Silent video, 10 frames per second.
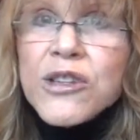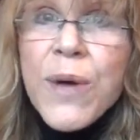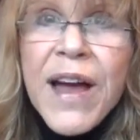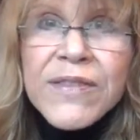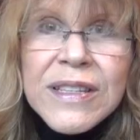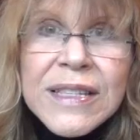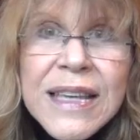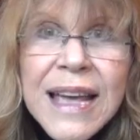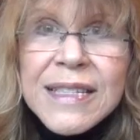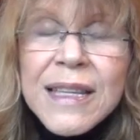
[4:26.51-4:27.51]
You have to
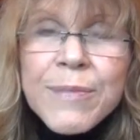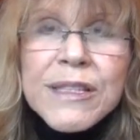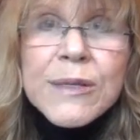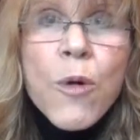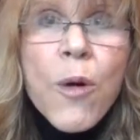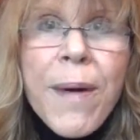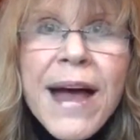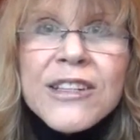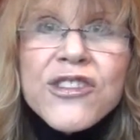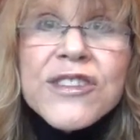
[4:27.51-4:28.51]
test them in small
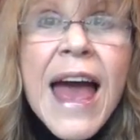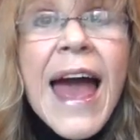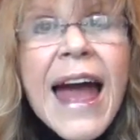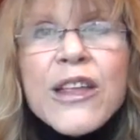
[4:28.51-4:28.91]
batches,